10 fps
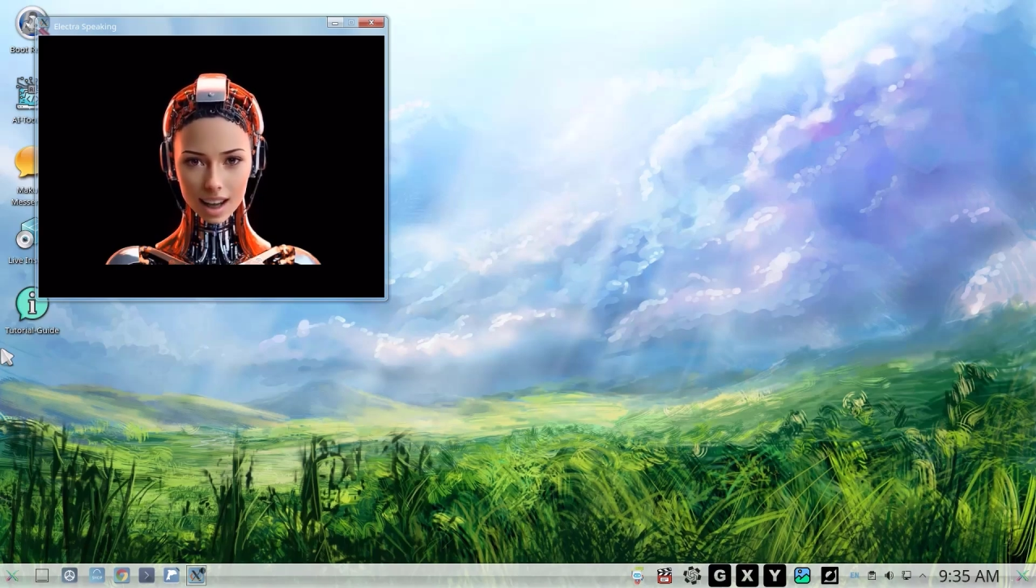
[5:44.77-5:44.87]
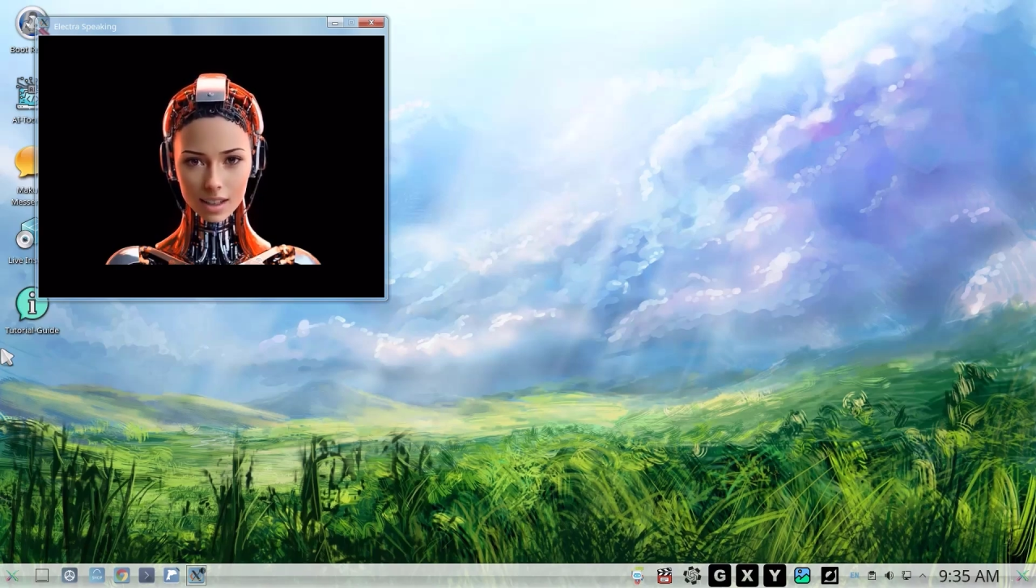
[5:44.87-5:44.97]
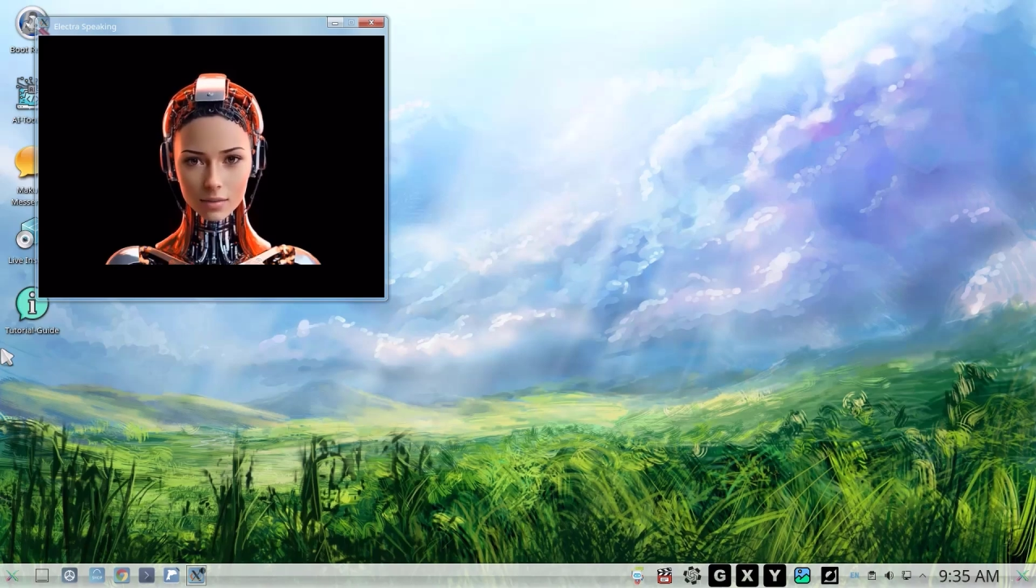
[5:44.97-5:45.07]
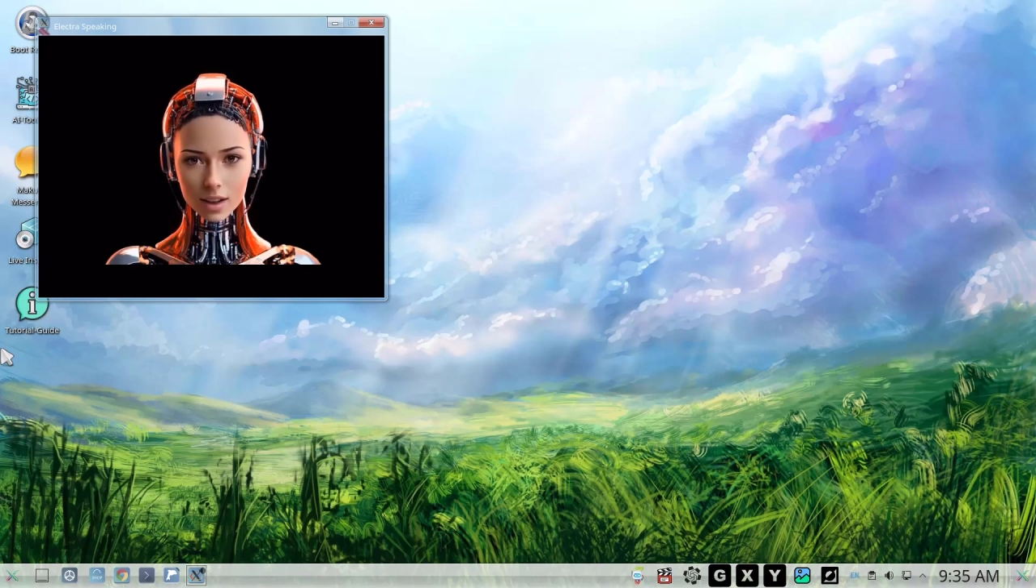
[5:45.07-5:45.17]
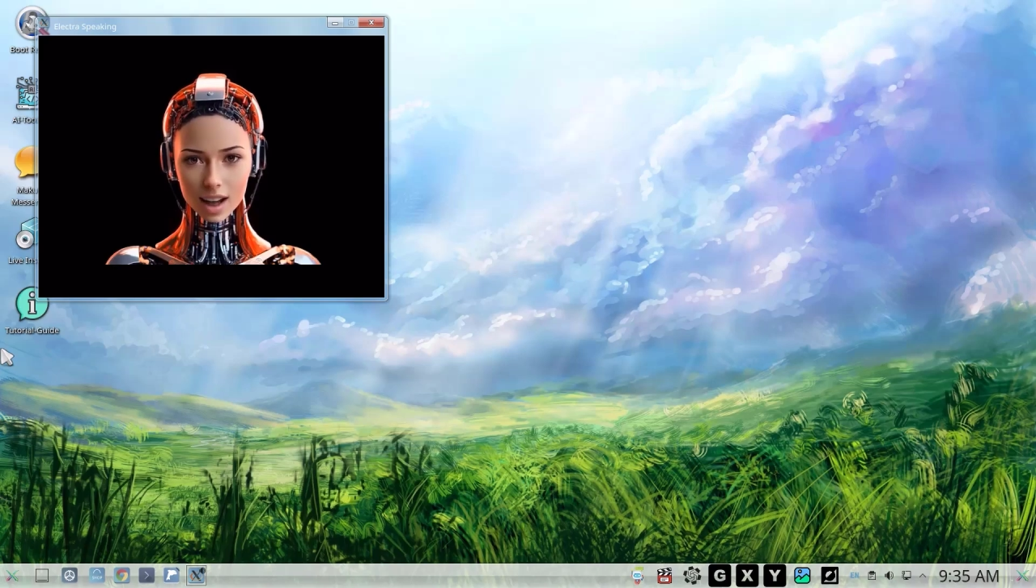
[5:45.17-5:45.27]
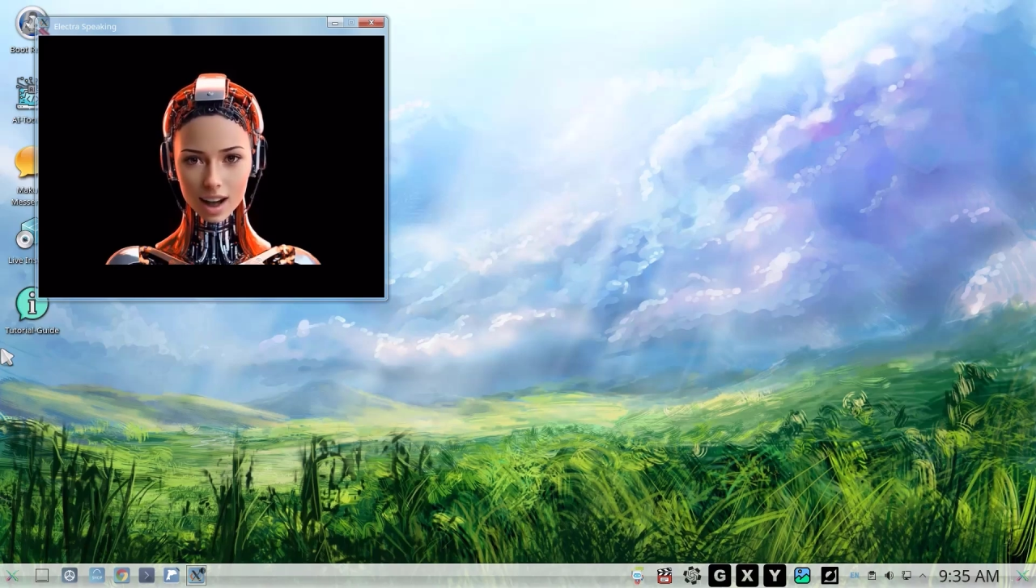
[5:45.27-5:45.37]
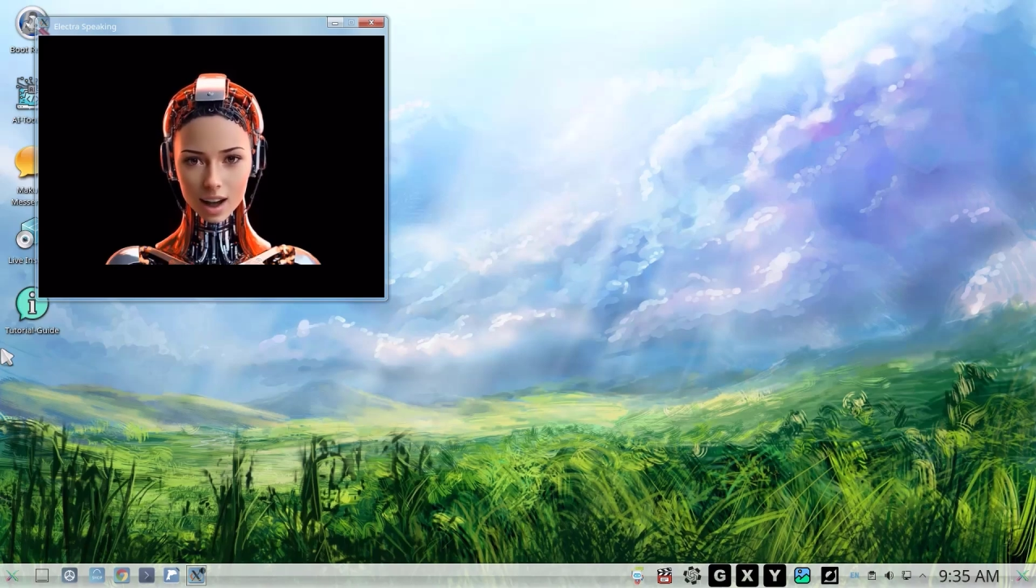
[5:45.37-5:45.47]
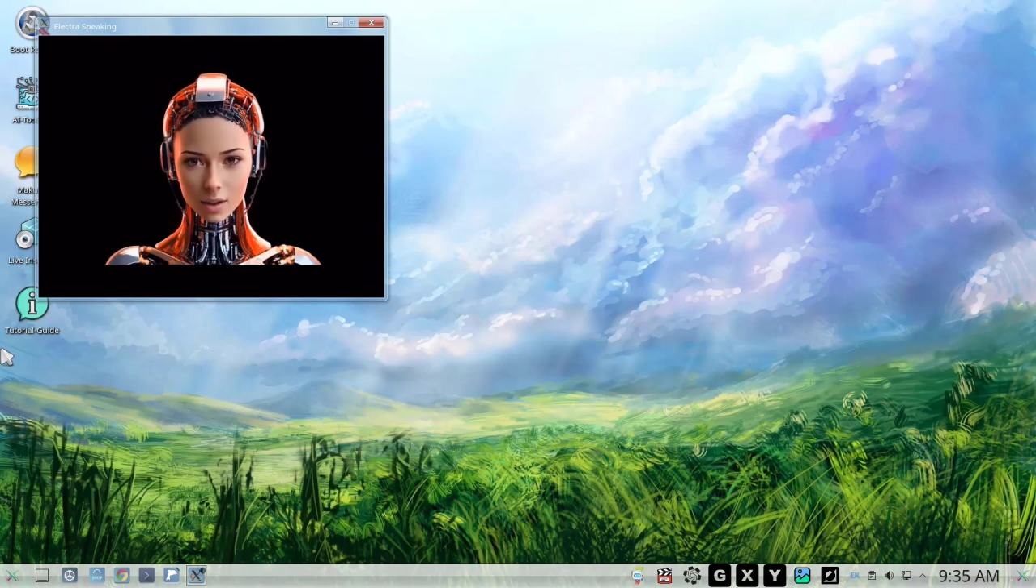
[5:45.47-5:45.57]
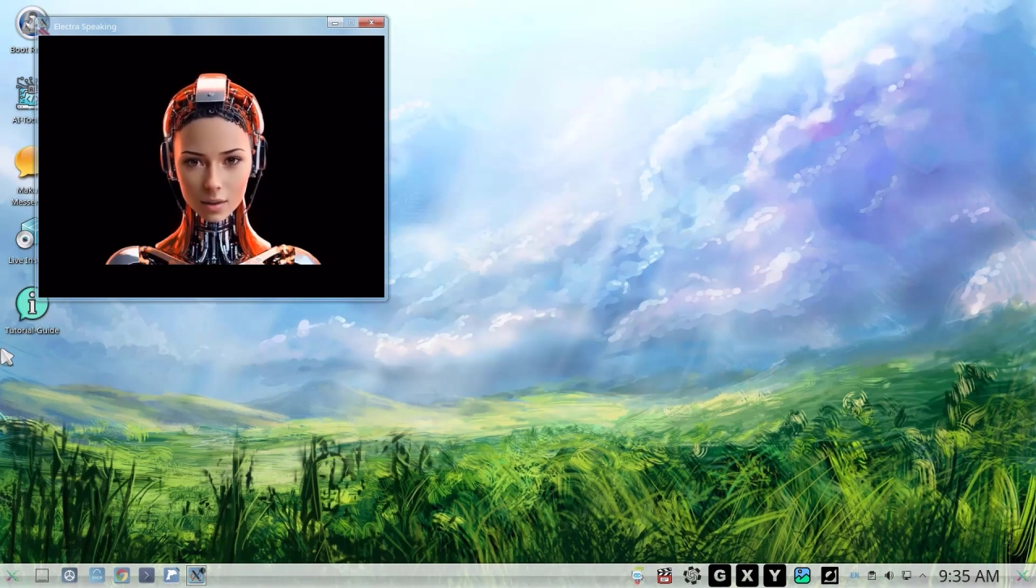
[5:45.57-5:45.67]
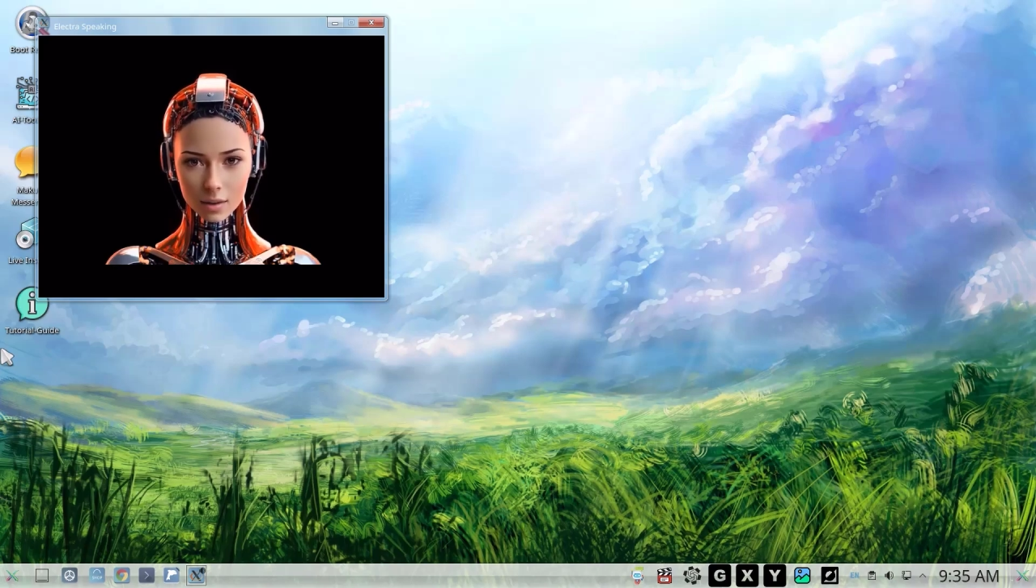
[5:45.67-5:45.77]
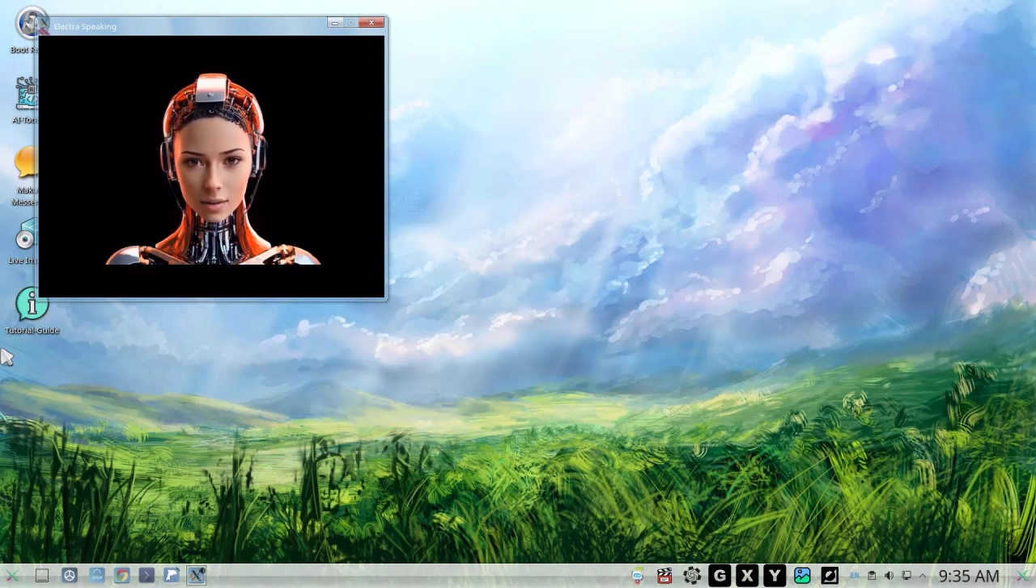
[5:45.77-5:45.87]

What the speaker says: do you think that great